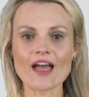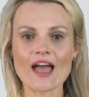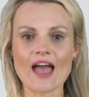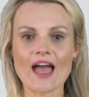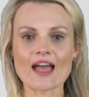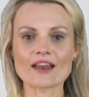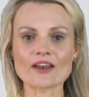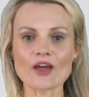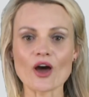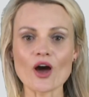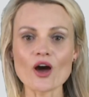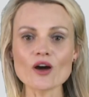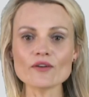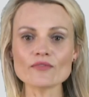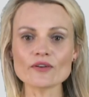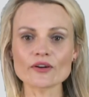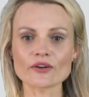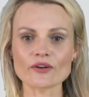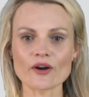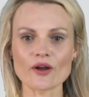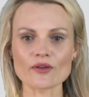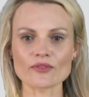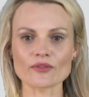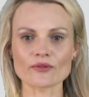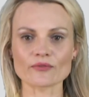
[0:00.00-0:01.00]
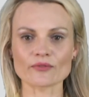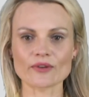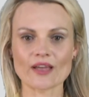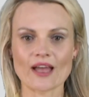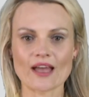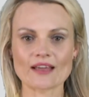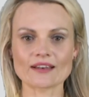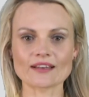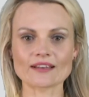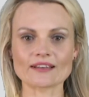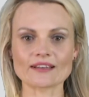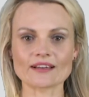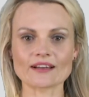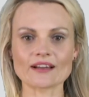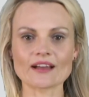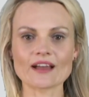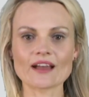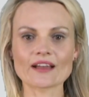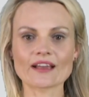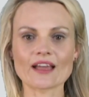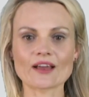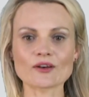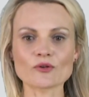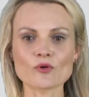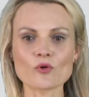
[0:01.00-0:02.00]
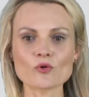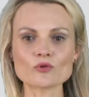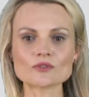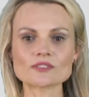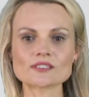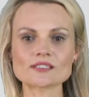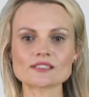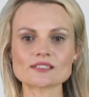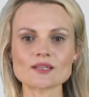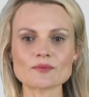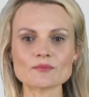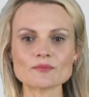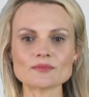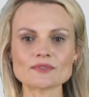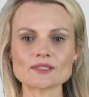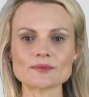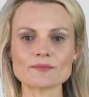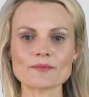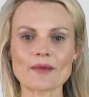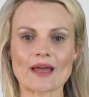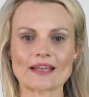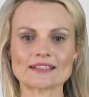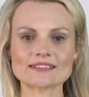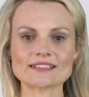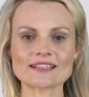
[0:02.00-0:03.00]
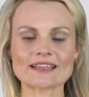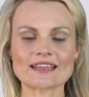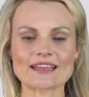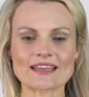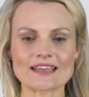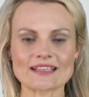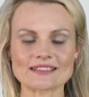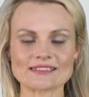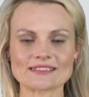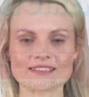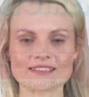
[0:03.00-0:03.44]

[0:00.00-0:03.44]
an overgrowth of Candida can cause symptomatic yeast